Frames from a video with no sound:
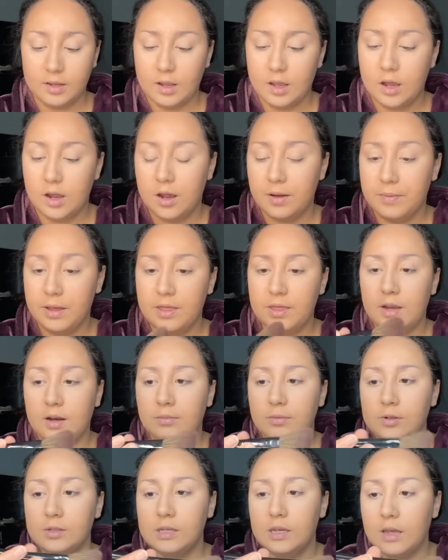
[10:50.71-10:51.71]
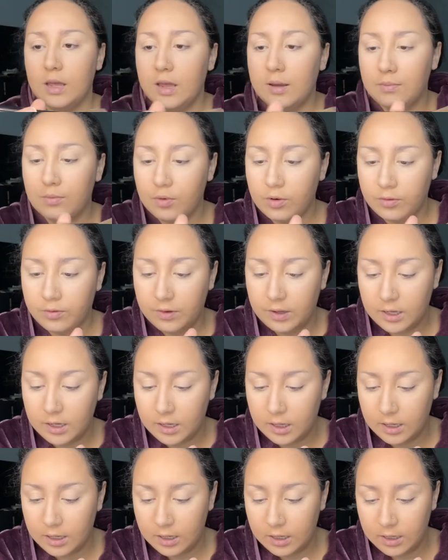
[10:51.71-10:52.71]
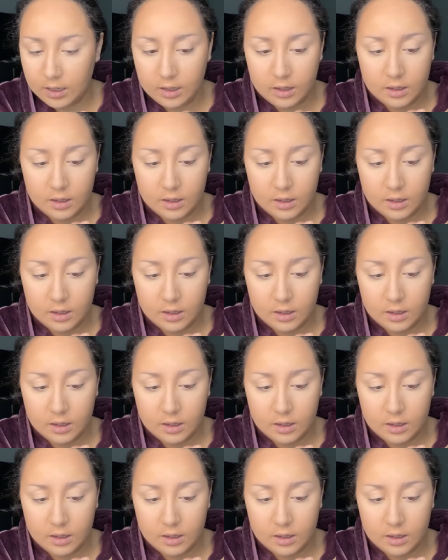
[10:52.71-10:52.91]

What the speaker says: And then I'm using a Morphe